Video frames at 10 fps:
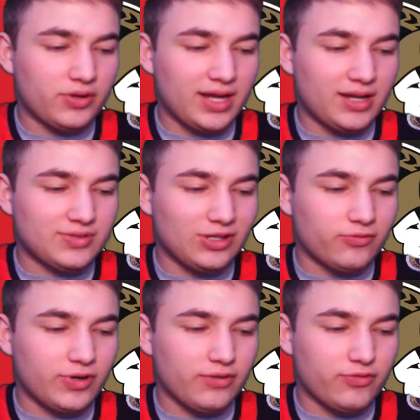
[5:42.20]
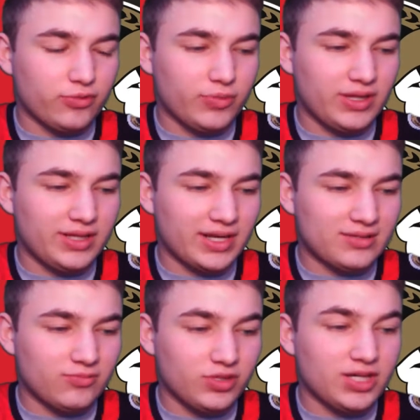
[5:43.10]
himself ready for when
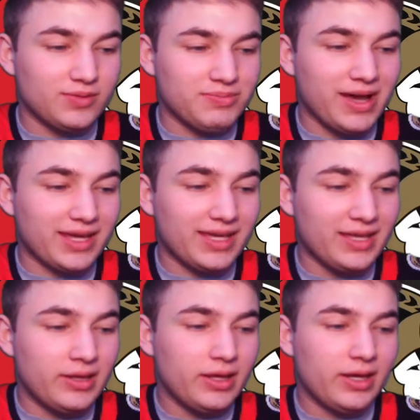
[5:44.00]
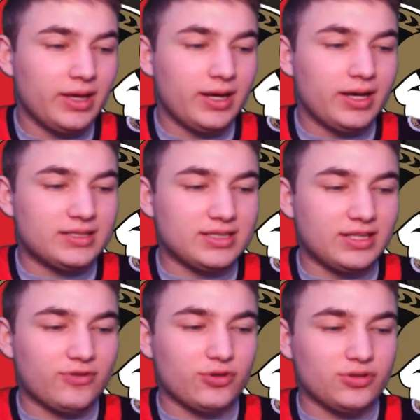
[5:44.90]
he comes back in. It's a
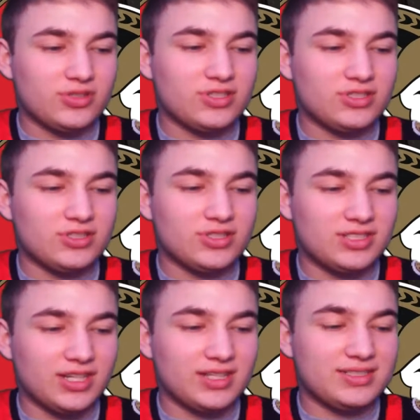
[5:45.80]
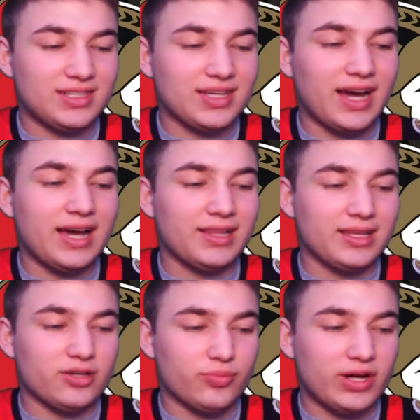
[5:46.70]
difficult decision to sit a guy
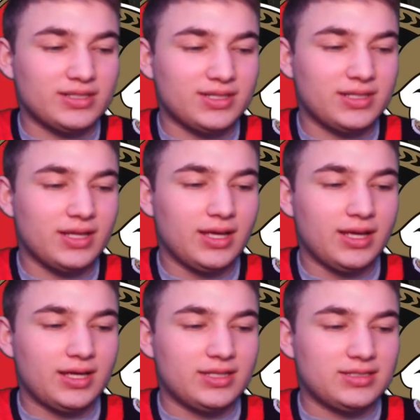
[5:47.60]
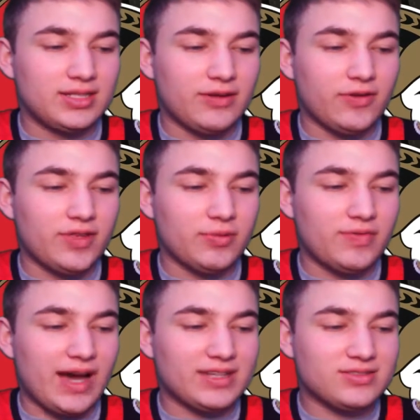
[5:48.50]
like Branson. He's done everything we've
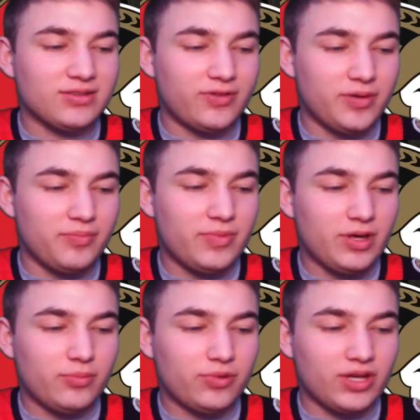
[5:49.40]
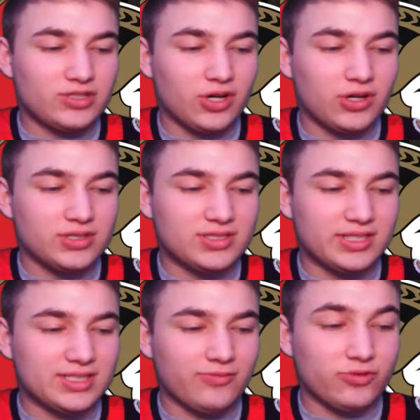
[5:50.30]
asked of him. Plays hard and
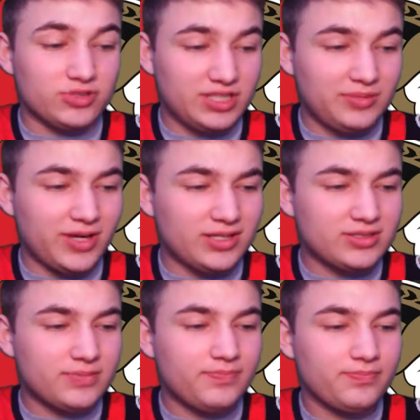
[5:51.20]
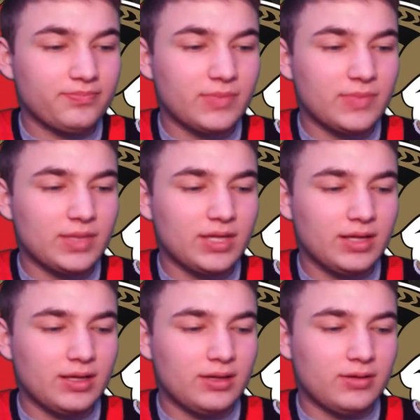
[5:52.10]
sticks up for his teammates.
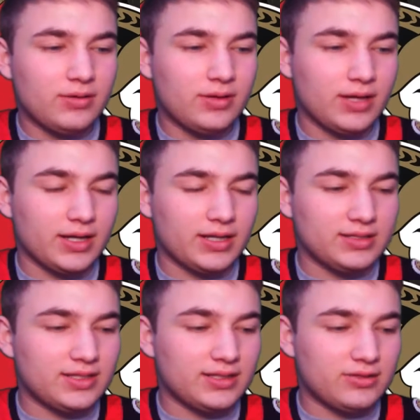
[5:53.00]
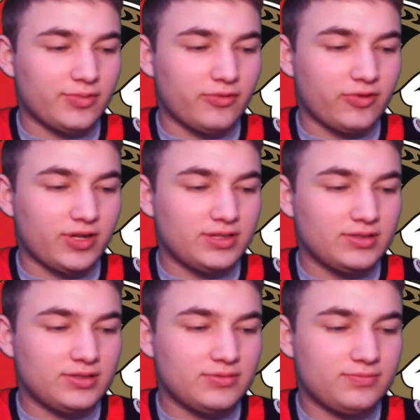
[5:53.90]
I gotta send it to my friends.